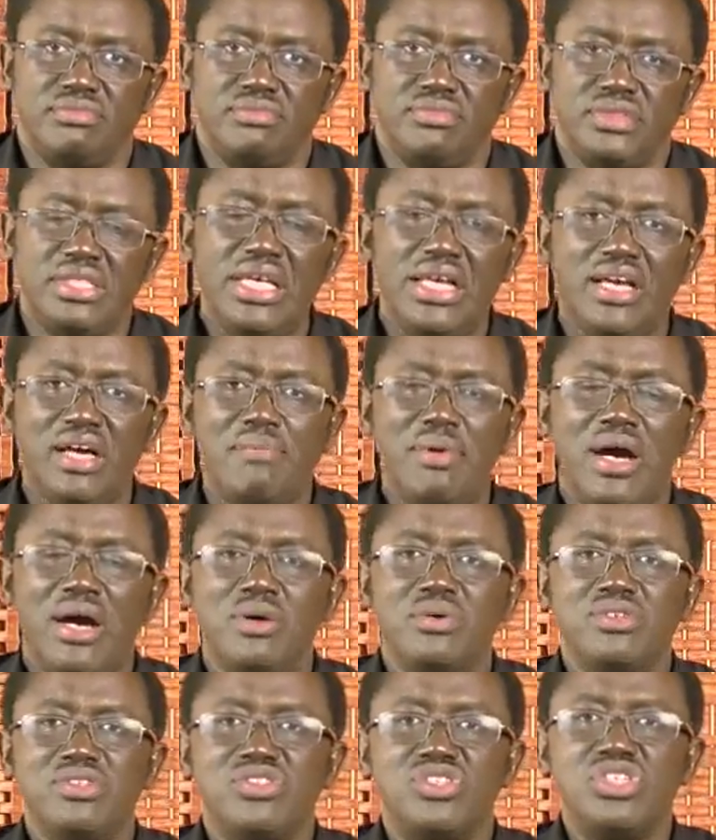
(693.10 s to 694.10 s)
Think
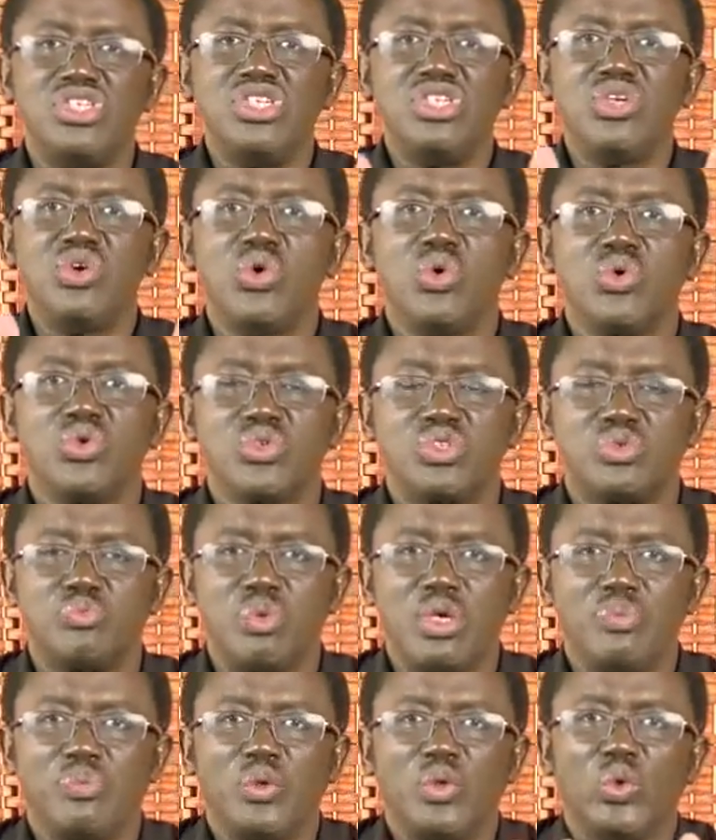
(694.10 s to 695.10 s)
about CEOs,
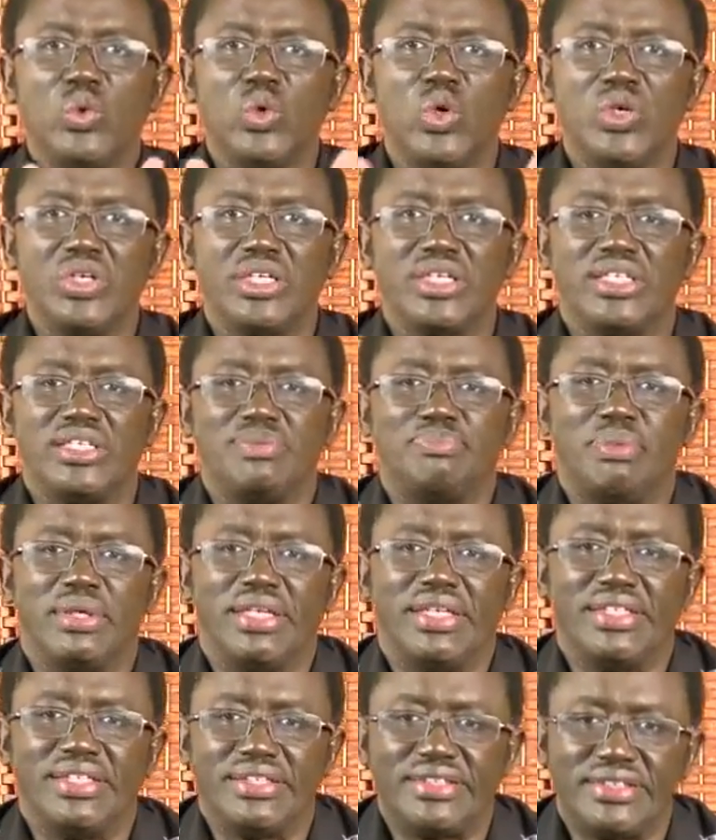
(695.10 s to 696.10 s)
people who own
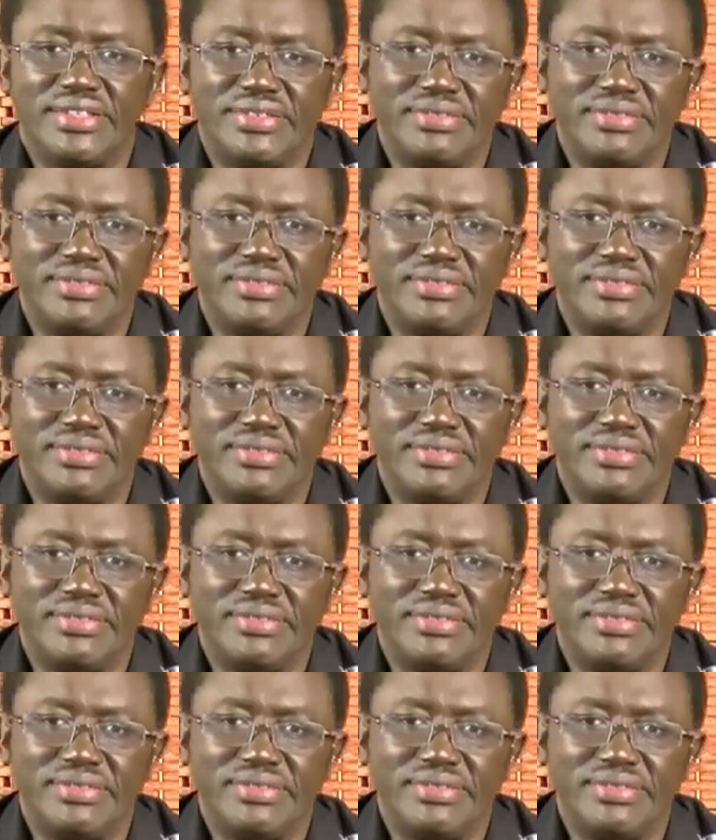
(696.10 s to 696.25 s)
companies.